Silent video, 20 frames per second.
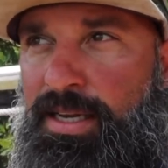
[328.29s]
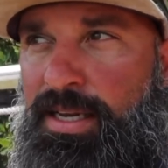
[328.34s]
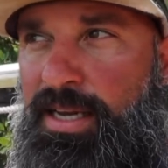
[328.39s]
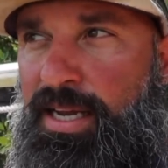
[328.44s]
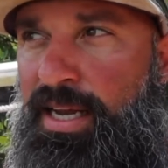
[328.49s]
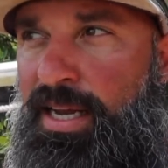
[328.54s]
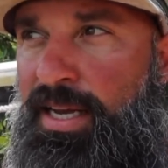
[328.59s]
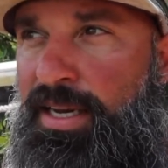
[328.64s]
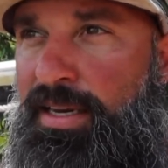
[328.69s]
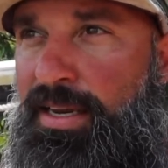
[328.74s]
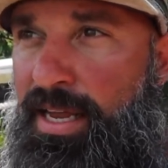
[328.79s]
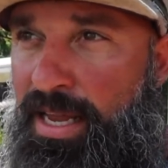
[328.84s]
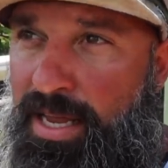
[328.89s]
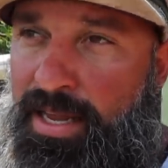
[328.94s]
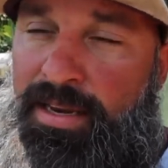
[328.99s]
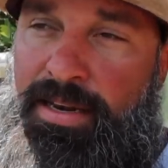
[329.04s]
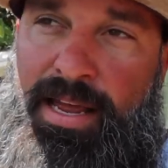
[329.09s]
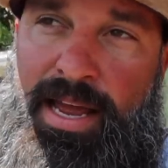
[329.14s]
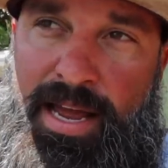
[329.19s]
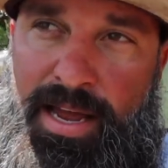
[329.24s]
and,
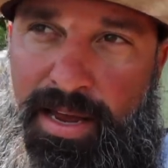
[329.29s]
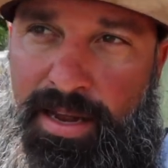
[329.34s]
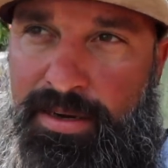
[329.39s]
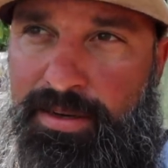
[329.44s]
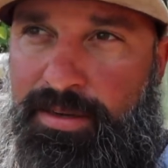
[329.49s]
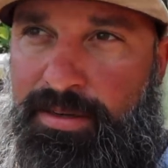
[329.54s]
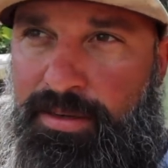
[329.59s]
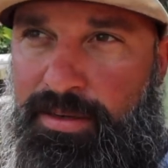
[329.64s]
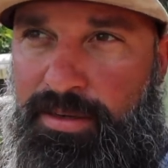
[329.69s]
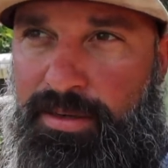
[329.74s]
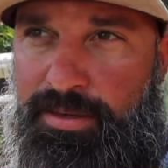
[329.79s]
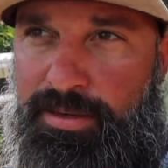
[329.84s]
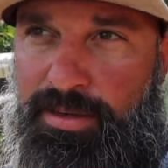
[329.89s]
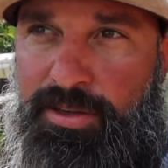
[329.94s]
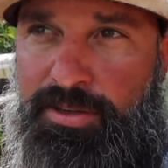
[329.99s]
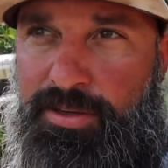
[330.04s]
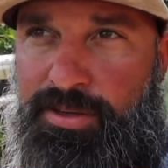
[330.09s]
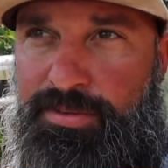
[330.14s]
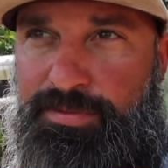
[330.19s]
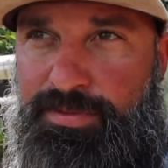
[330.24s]
and had
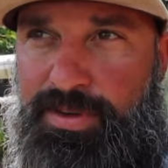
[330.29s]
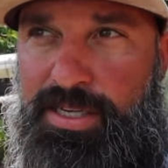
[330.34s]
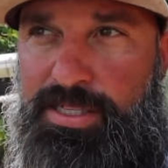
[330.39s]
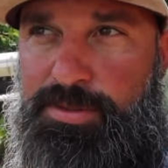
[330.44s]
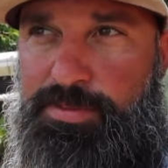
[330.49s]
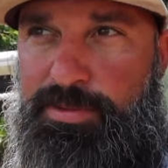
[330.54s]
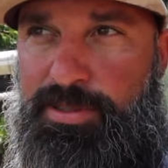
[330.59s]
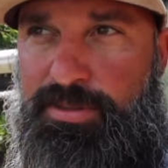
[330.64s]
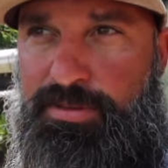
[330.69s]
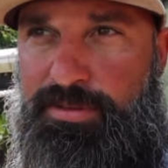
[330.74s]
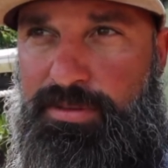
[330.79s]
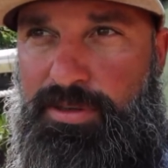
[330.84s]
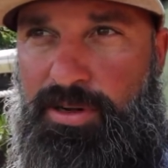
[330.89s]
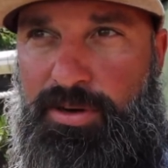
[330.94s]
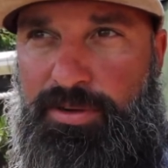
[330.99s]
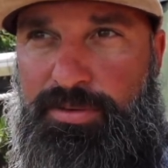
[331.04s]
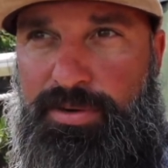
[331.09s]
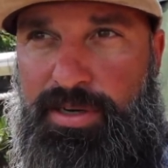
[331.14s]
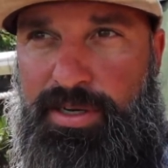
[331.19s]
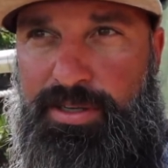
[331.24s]
another investment
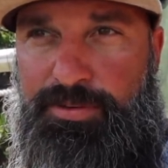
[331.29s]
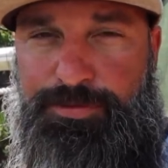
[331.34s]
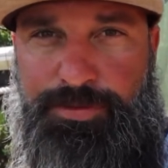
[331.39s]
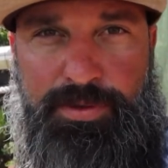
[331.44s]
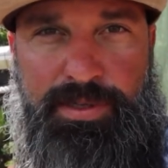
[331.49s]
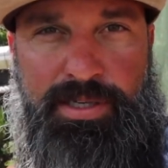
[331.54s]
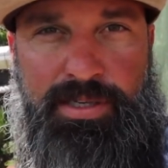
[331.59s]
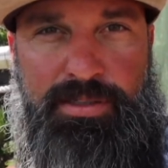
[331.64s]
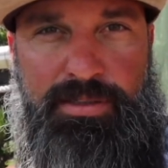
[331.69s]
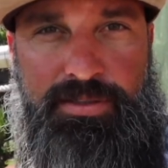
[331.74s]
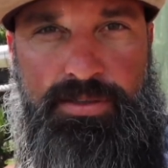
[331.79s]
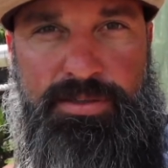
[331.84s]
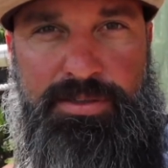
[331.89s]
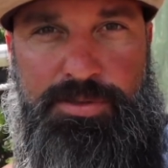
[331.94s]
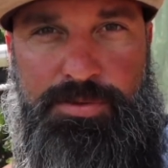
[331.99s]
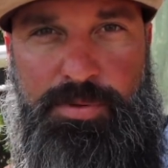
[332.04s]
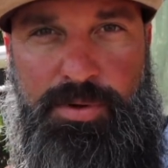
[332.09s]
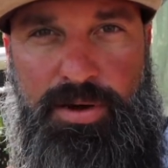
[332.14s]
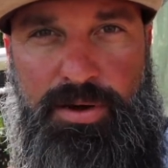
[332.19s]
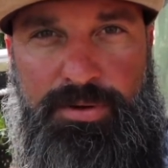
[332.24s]
already free and clear
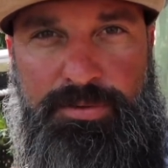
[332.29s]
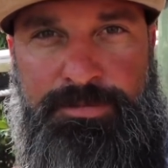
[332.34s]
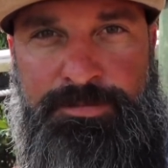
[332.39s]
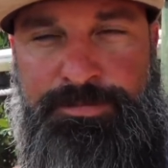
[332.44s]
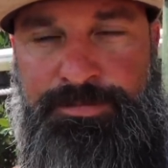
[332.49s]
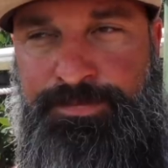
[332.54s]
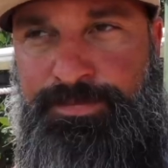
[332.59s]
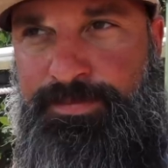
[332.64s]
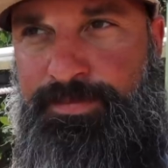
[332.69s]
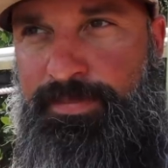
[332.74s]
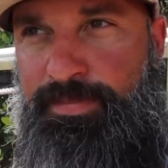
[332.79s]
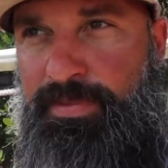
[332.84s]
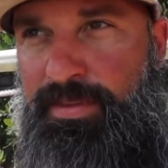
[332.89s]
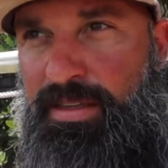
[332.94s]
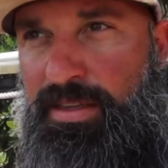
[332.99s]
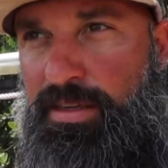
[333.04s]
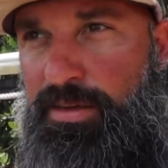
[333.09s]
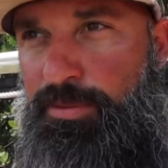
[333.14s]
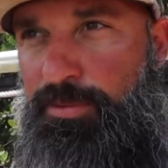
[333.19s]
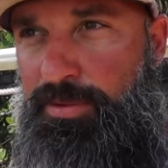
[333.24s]
as well
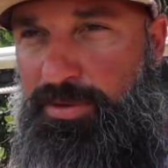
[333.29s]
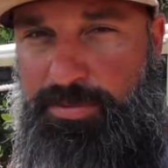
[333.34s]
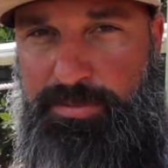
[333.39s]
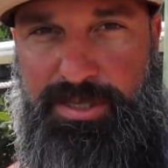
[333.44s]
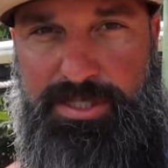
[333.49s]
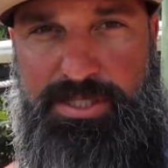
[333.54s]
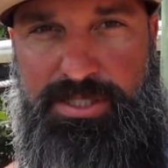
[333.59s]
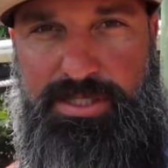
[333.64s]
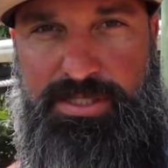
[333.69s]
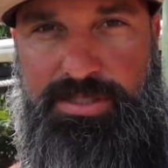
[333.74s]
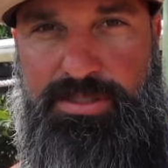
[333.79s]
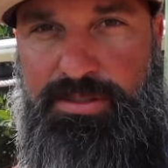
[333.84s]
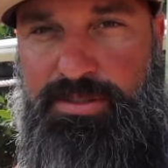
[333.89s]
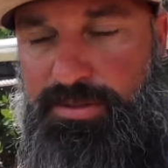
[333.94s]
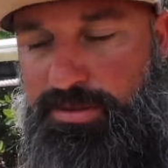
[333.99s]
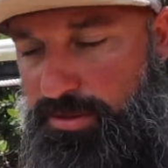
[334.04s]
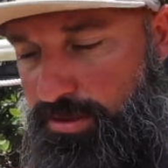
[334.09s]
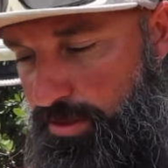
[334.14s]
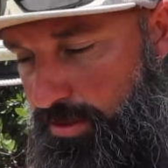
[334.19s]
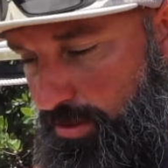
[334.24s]
with my sister,
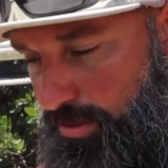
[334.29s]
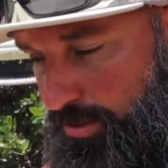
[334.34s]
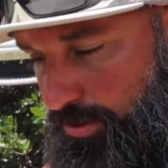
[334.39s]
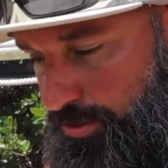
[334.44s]
a,